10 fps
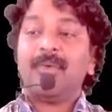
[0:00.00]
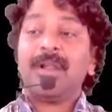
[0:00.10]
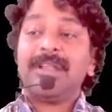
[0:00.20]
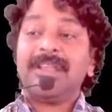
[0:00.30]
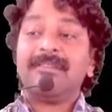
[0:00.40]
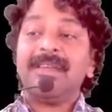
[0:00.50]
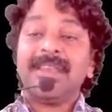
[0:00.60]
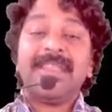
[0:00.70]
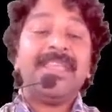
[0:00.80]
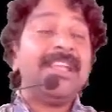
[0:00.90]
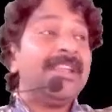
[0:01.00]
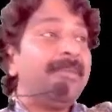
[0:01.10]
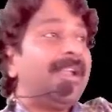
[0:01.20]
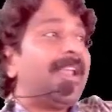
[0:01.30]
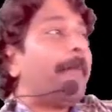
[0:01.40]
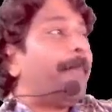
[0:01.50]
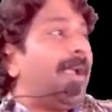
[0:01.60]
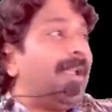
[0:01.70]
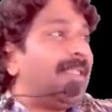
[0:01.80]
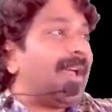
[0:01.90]
Whatever increment
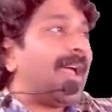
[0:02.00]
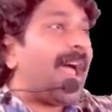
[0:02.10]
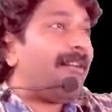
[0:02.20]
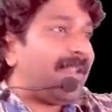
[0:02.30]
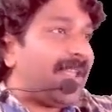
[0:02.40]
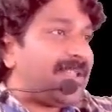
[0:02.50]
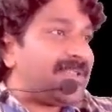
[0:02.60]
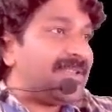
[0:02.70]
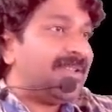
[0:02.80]
happened in the average